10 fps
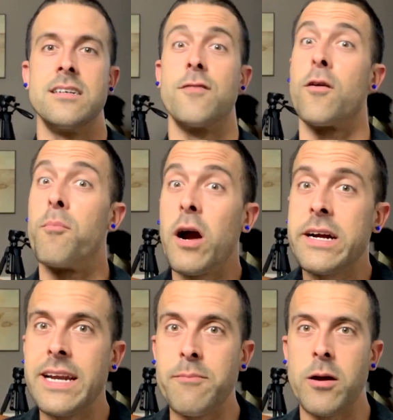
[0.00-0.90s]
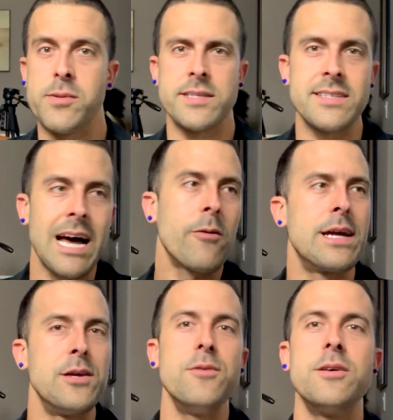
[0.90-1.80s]
for marketing purposes, how can
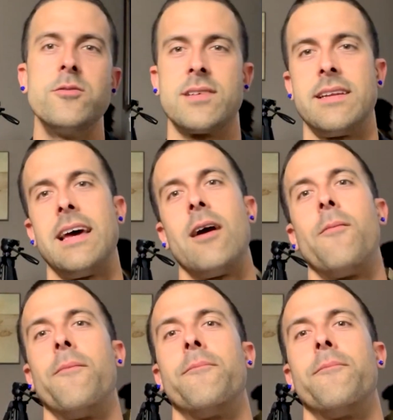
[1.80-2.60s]
you use it now?